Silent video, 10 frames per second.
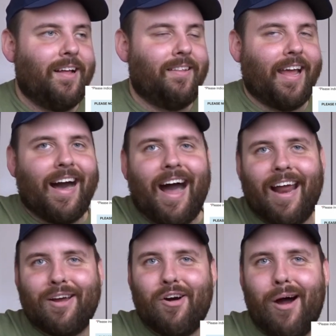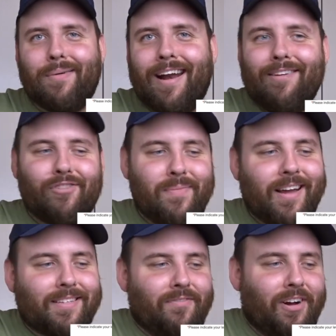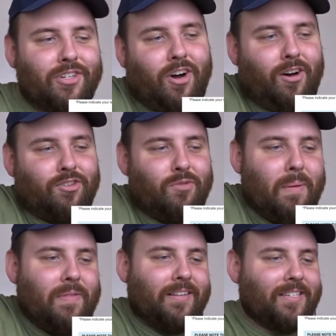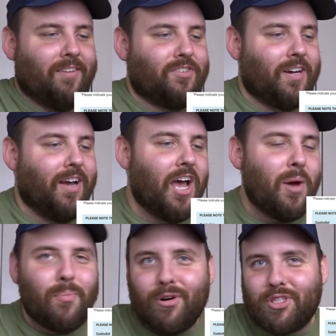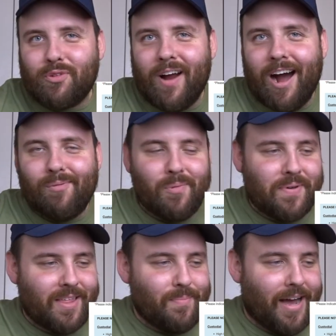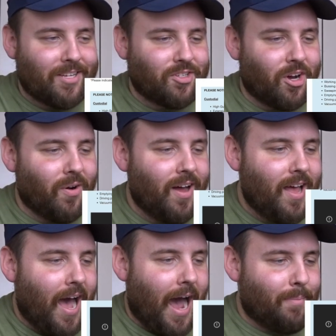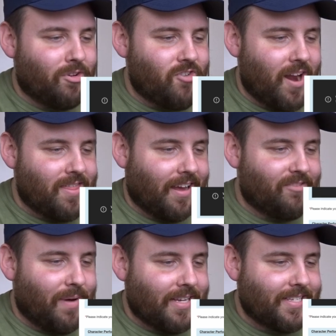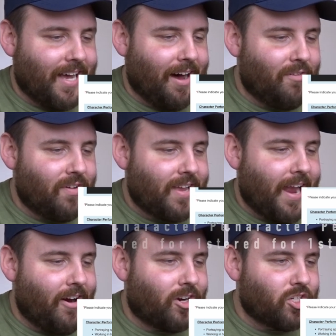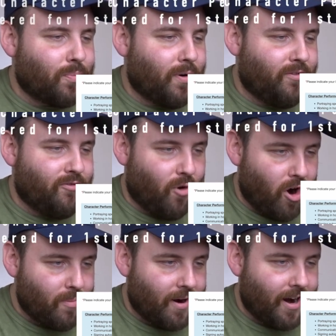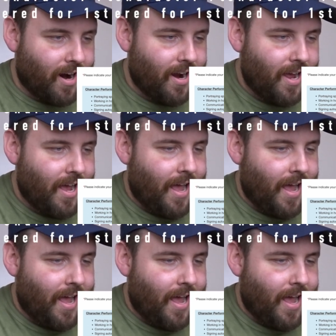like height accommodating for me because I'm very tall, so maybe the stuff to push around won't be the best. So I'm just trying to think of myself. Character performer